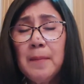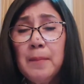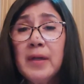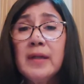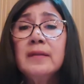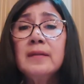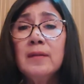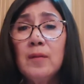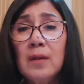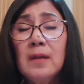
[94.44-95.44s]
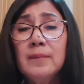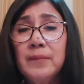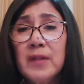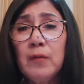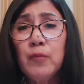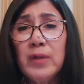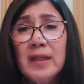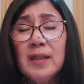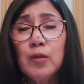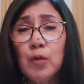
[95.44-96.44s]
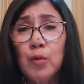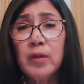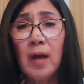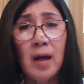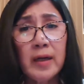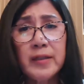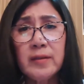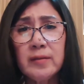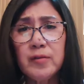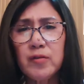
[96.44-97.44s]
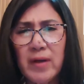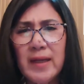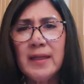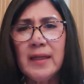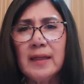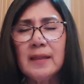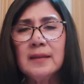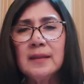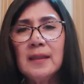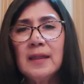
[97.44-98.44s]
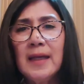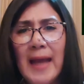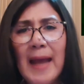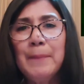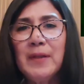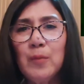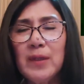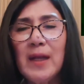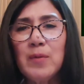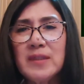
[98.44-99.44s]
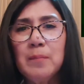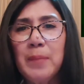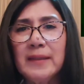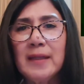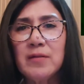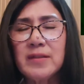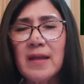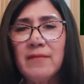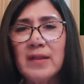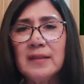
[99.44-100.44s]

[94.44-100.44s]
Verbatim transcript: But the real good hard training happened when I was in Penthouse 7.